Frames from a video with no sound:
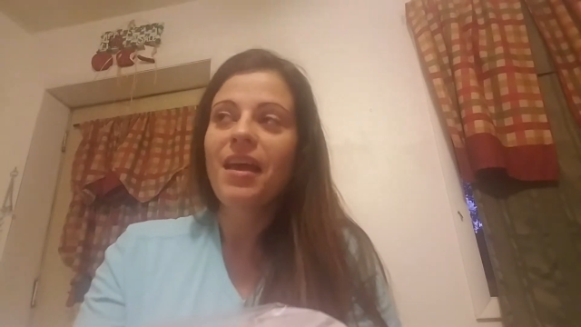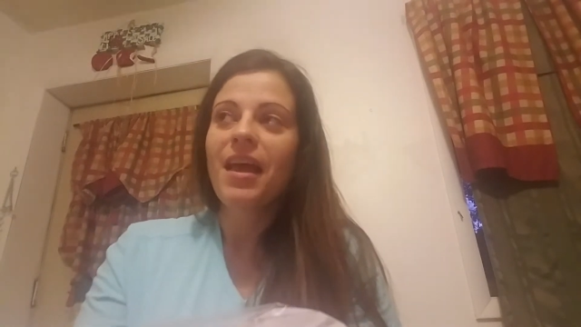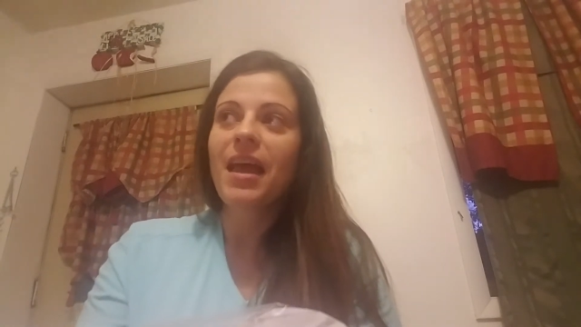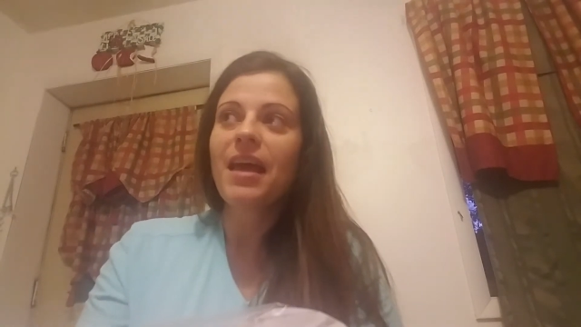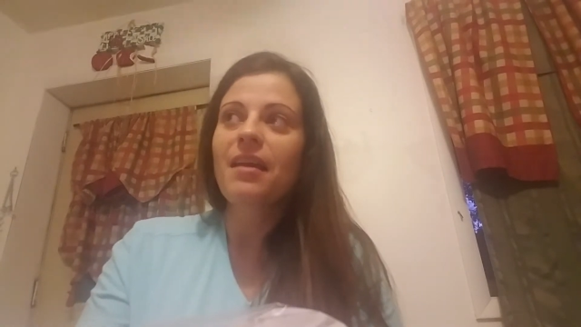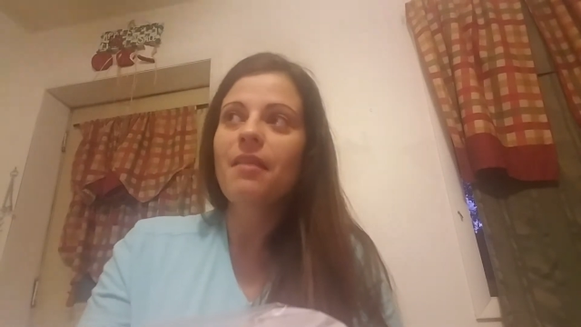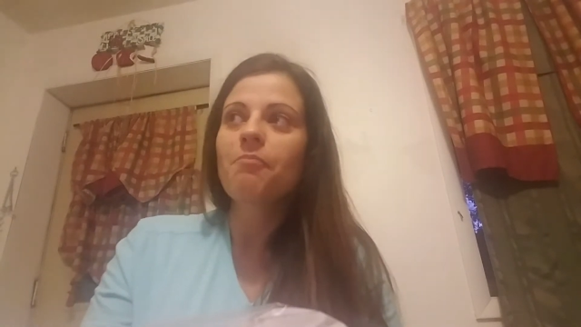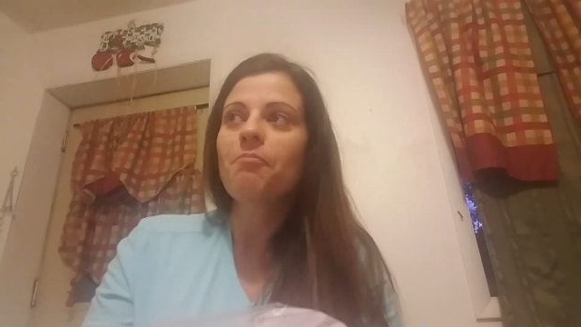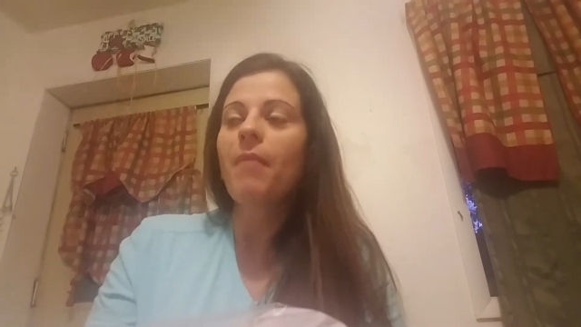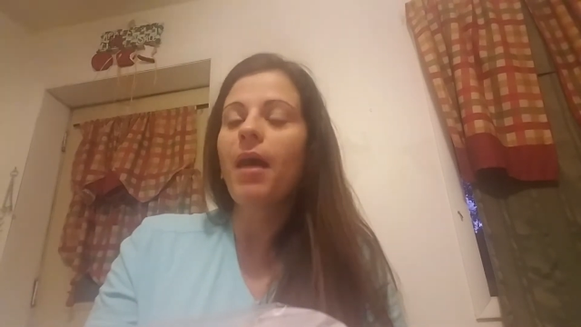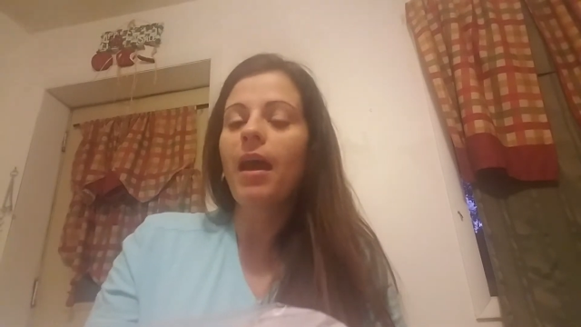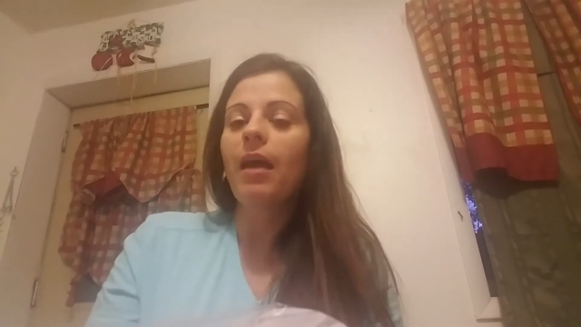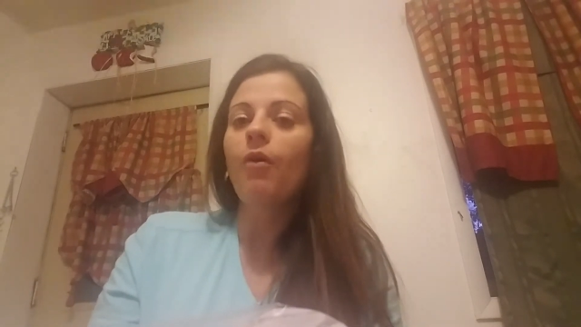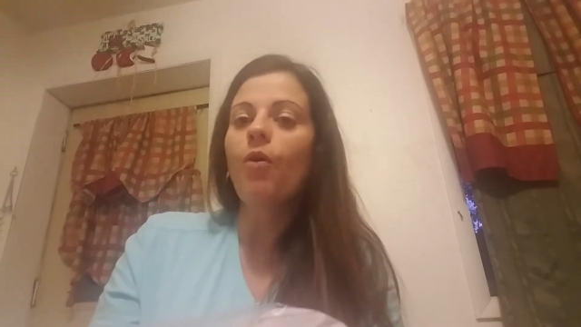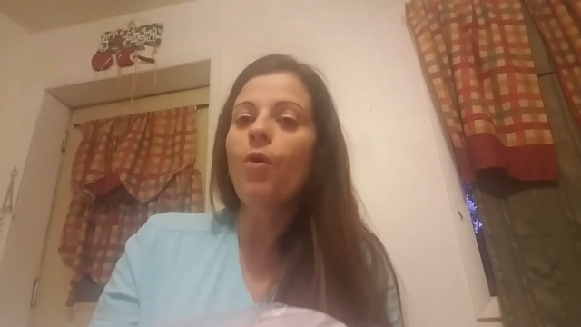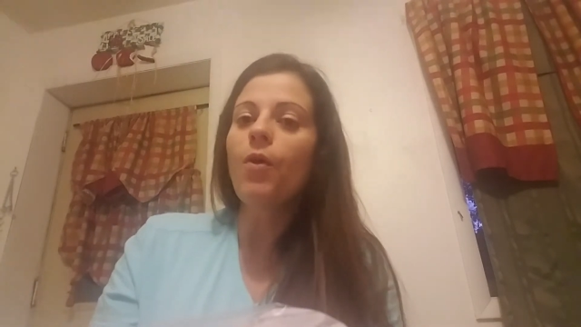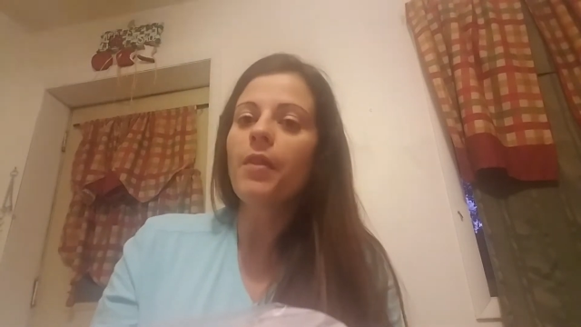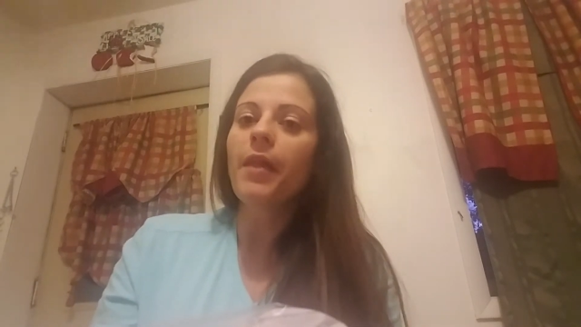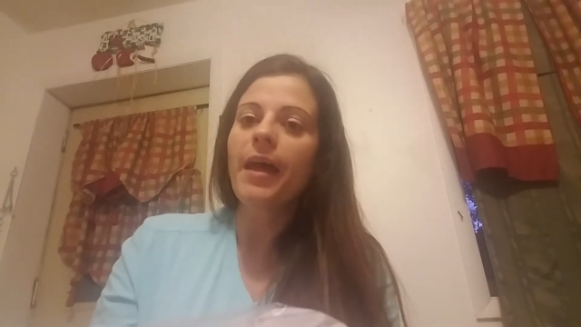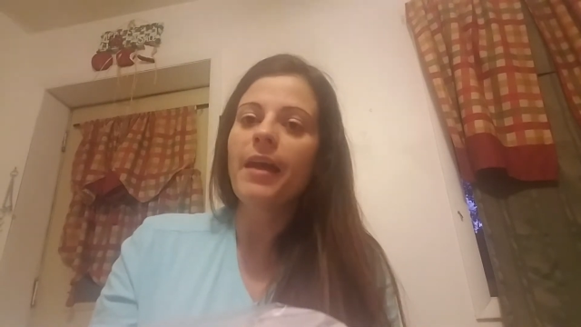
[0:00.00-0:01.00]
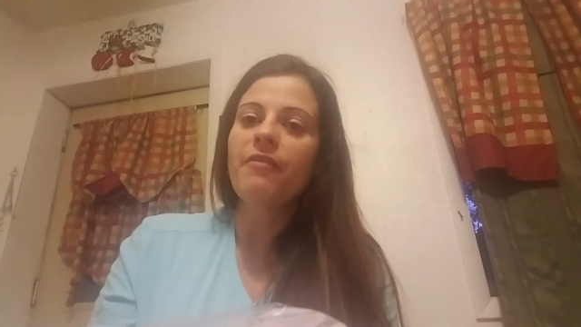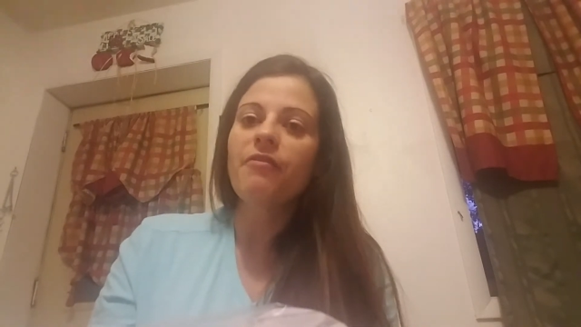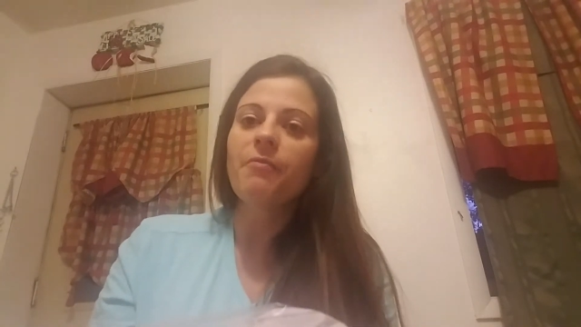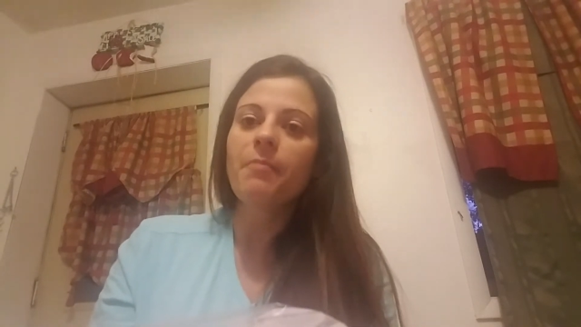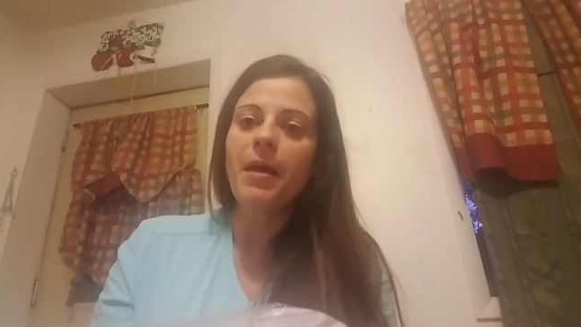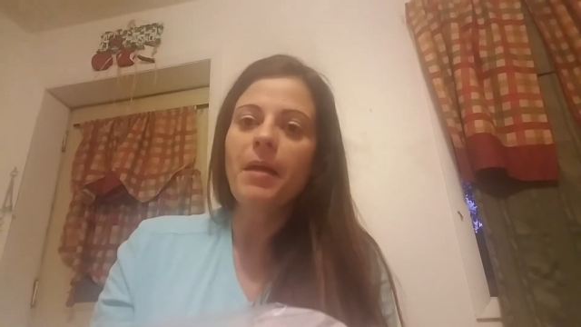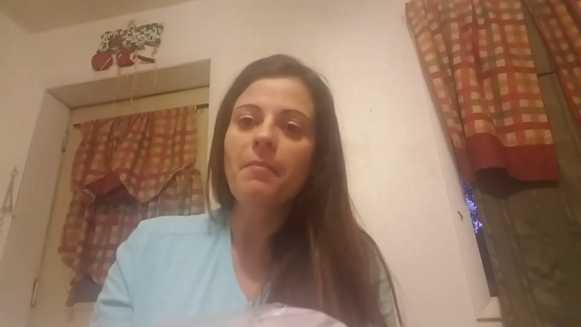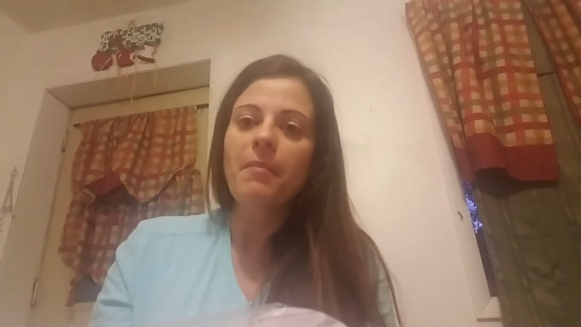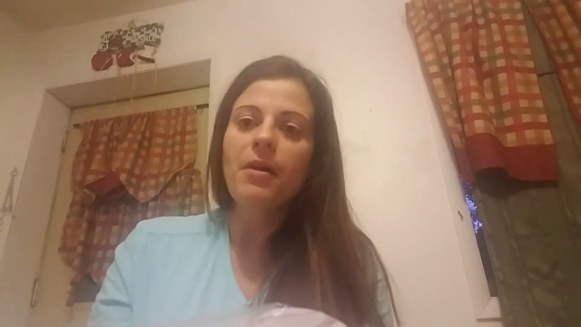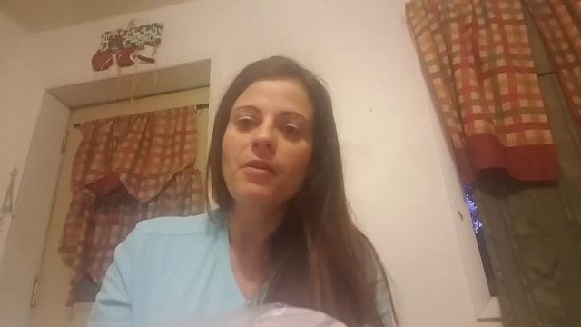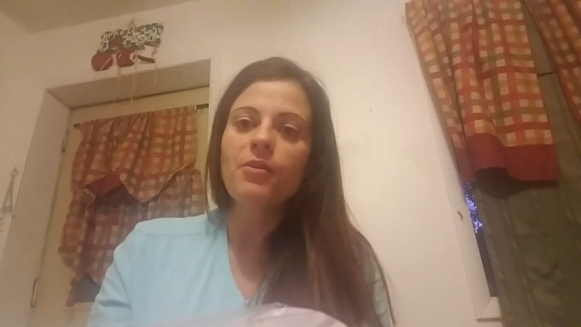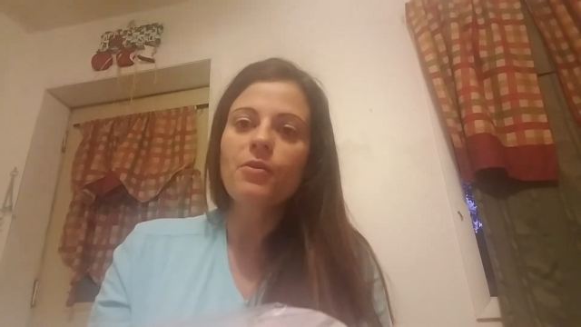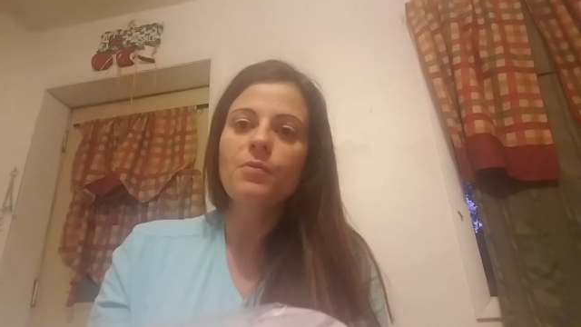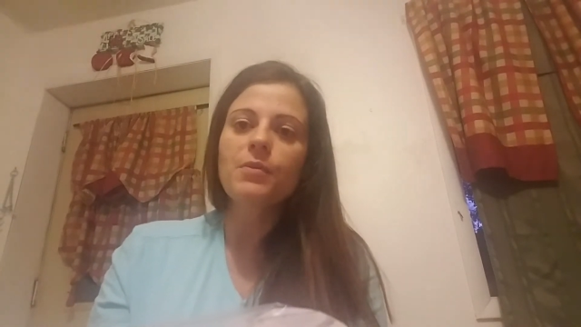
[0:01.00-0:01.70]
and my whole life my mother